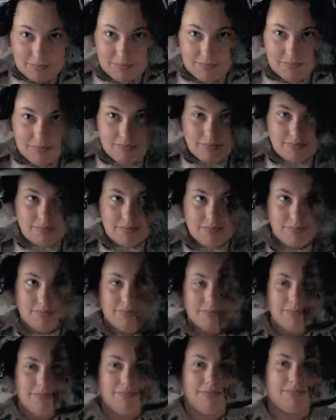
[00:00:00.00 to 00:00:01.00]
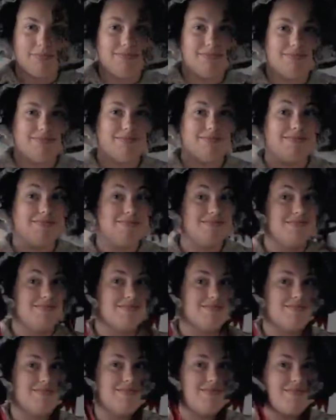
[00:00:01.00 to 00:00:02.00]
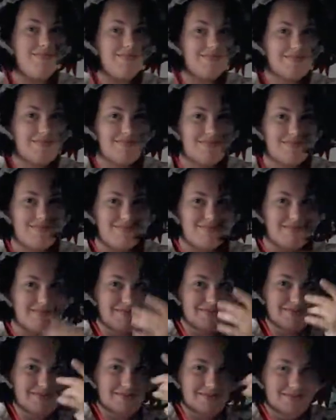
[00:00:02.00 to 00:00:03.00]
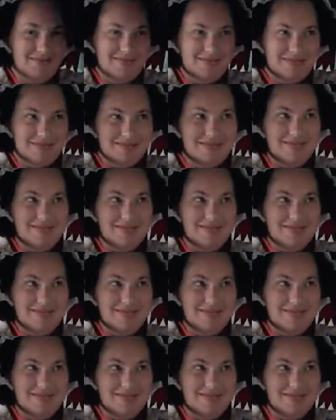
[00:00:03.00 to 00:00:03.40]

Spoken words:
Nobody speaks.